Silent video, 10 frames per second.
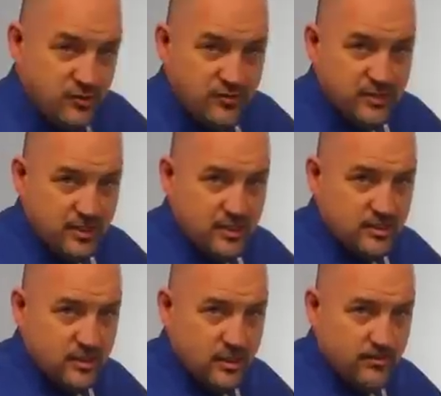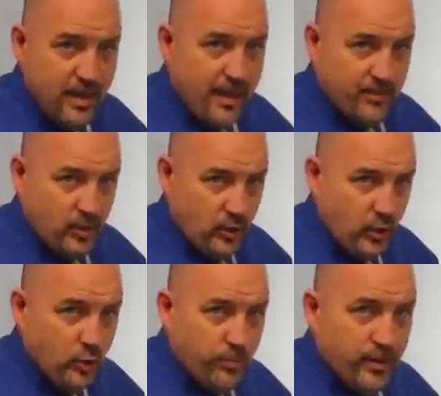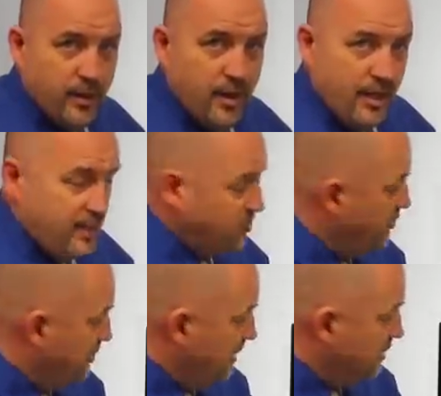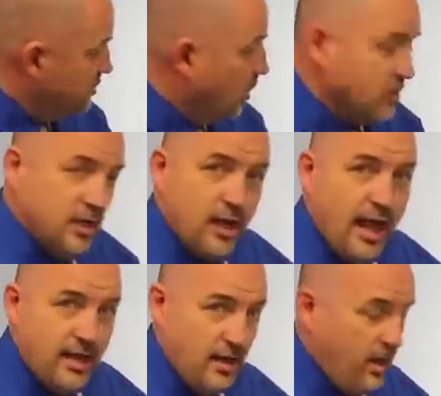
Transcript: you've seen this map loop, is you've seen it starting to lighten